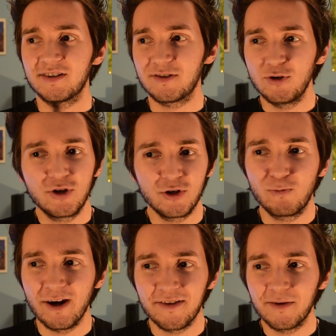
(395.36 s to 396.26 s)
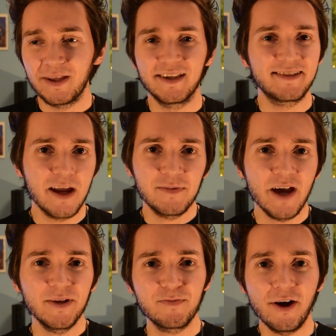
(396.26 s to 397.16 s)
so you could wear them at the same
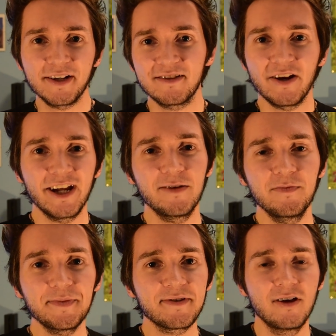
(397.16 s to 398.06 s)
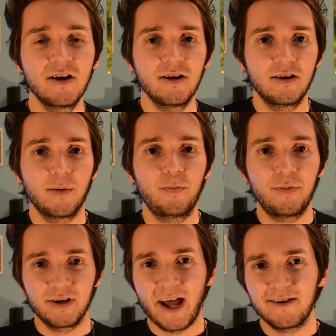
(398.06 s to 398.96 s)
time as pocket slot items,
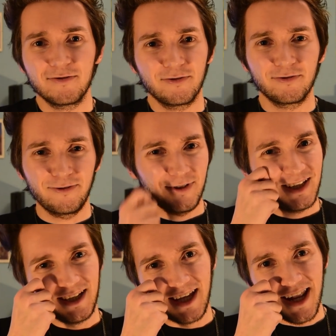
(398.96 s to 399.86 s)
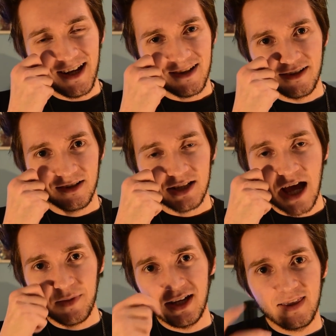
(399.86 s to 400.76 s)
but I don't really get it.
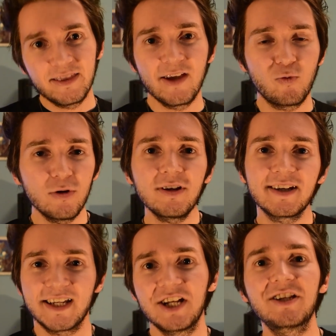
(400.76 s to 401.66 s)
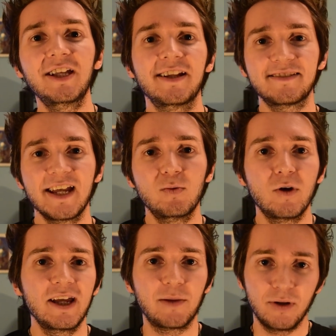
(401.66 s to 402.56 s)
I mean, they work essentially the same
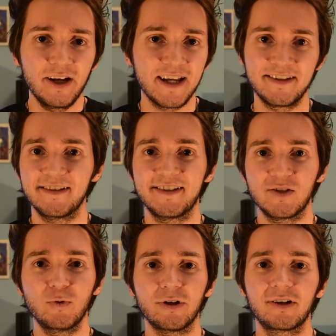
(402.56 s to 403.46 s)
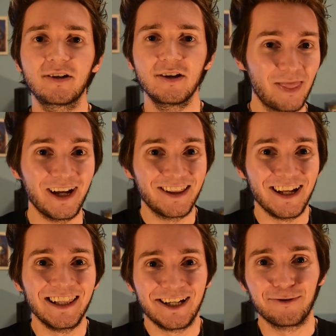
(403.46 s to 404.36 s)
way that blood essences work. Like,
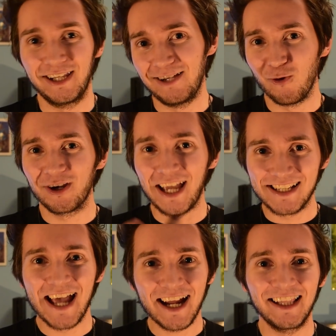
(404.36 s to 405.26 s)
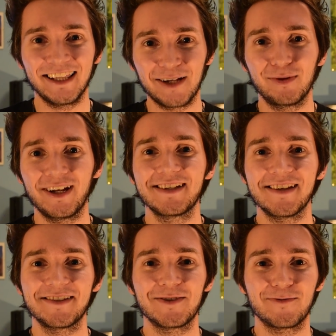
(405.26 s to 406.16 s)
they literally work exactly like blood
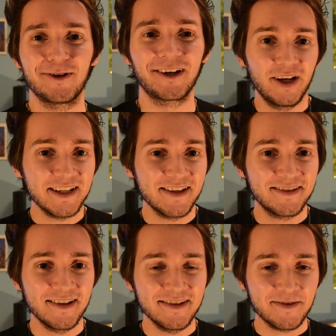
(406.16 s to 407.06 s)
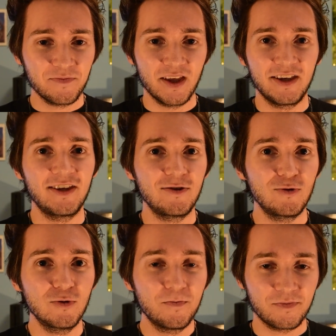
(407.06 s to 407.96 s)
essences work. Blood essences,
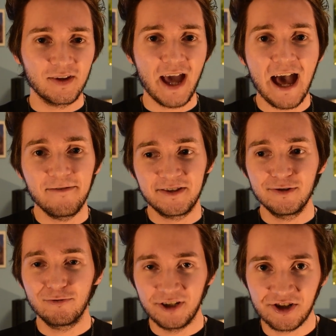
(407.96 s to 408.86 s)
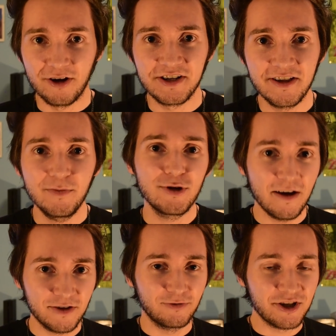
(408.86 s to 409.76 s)
you have to recharge them. You
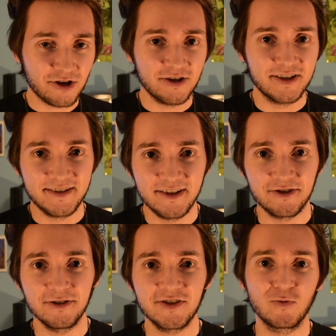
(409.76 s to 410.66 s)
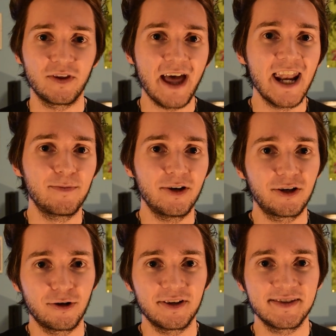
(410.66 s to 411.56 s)
have to recharge the sigils with anima
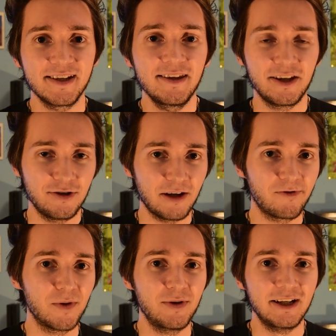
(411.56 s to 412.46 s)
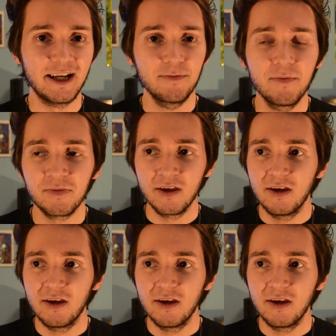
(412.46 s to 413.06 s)
currency that you get from the minigame.